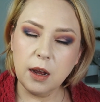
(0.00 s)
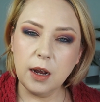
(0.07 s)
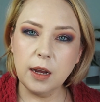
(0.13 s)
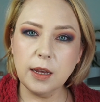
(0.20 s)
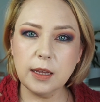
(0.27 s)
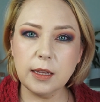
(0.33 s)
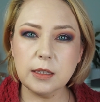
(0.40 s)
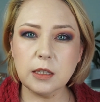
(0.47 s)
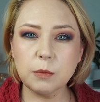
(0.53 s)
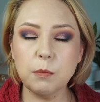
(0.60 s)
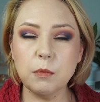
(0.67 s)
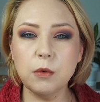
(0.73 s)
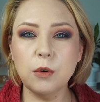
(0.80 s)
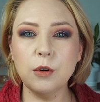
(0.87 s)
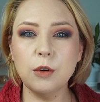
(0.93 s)
It's
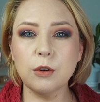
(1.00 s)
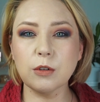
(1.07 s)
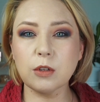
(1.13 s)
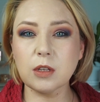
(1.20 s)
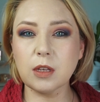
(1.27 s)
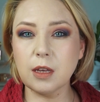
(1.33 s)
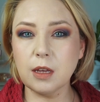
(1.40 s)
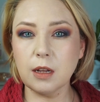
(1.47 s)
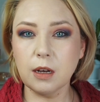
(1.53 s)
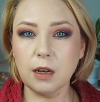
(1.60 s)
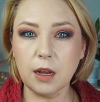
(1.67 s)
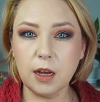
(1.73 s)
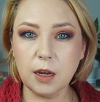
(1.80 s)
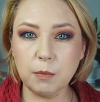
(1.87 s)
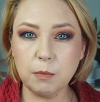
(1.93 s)
more
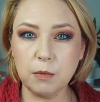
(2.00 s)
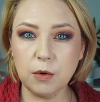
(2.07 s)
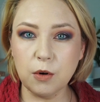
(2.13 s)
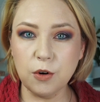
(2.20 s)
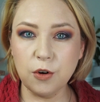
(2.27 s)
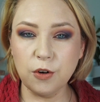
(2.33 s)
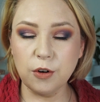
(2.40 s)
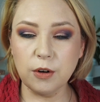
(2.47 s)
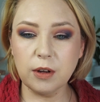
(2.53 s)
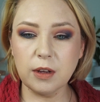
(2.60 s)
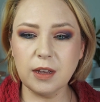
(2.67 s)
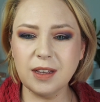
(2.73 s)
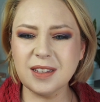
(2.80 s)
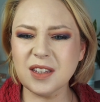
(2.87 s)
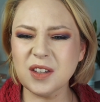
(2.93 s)
skin-like, more,
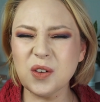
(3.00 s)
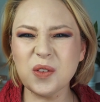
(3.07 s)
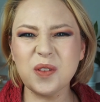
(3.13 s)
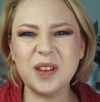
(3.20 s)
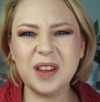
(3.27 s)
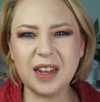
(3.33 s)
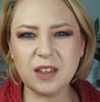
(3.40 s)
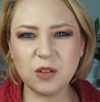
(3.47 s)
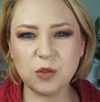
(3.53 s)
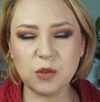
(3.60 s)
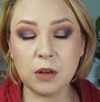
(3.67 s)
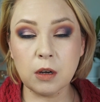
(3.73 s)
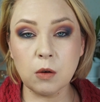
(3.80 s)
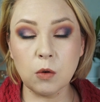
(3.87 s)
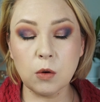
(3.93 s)
it's not
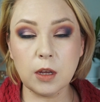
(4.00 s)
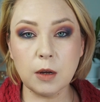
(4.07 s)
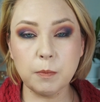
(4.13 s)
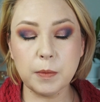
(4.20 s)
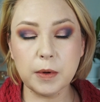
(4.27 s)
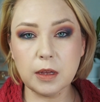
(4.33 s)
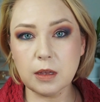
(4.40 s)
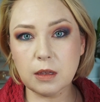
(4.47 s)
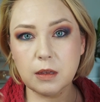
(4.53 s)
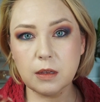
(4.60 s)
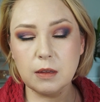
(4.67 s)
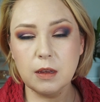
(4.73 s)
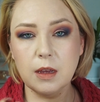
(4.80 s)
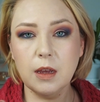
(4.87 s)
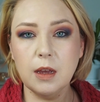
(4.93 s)
natural looking, but
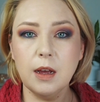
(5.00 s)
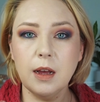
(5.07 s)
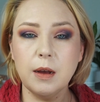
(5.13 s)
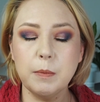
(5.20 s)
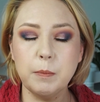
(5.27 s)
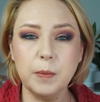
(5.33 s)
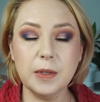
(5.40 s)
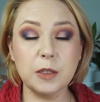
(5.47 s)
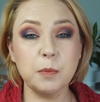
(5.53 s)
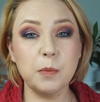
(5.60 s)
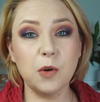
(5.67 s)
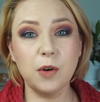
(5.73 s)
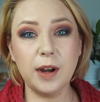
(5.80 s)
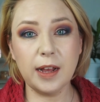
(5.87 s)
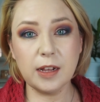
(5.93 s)
it's
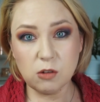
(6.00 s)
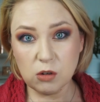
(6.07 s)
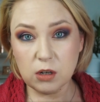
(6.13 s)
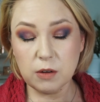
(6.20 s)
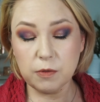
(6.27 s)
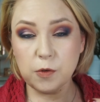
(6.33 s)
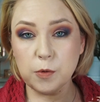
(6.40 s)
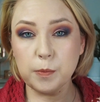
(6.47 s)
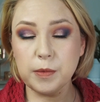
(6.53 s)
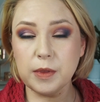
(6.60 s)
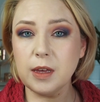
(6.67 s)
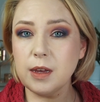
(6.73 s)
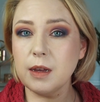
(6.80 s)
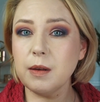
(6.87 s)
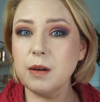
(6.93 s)
more natural from
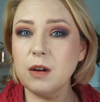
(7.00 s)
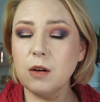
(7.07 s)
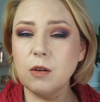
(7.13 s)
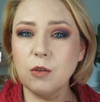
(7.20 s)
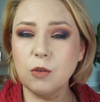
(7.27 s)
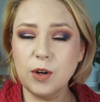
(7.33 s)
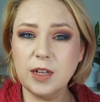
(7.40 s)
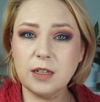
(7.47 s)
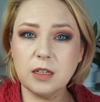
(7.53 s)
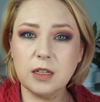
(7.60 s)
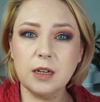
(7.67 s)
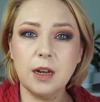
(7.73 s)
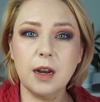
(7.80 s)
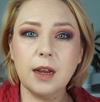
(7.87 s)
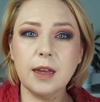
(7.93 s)
the
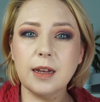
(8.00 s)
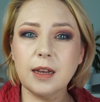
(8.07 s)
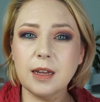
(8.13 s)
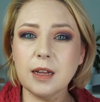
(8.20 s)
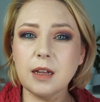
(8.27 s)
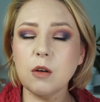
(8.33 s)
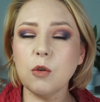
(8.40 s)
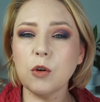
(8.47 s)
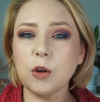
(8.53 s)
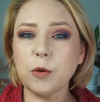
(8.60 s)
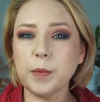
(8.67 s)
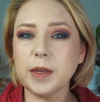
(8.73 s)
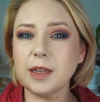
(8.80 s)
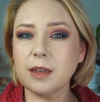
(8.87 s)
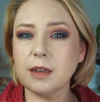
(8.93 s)
original. It did look a
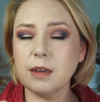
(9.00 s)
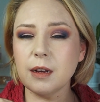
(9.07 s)
bit